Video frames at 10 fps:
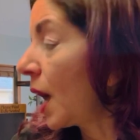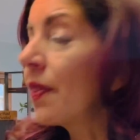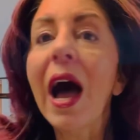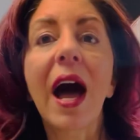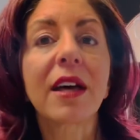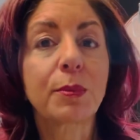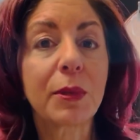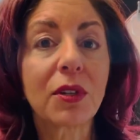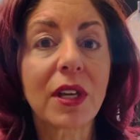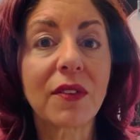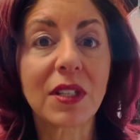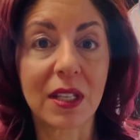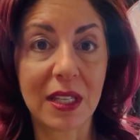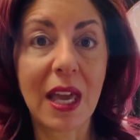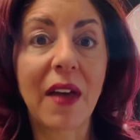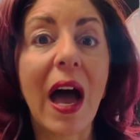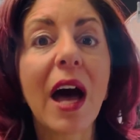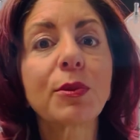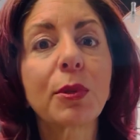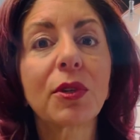And the hospital gives it, yeah, the
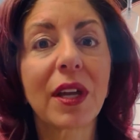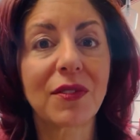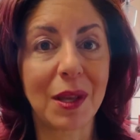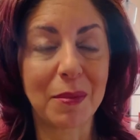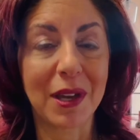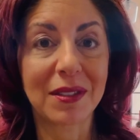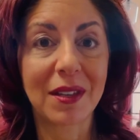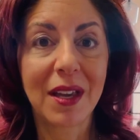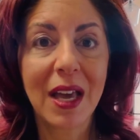hospital gives them this.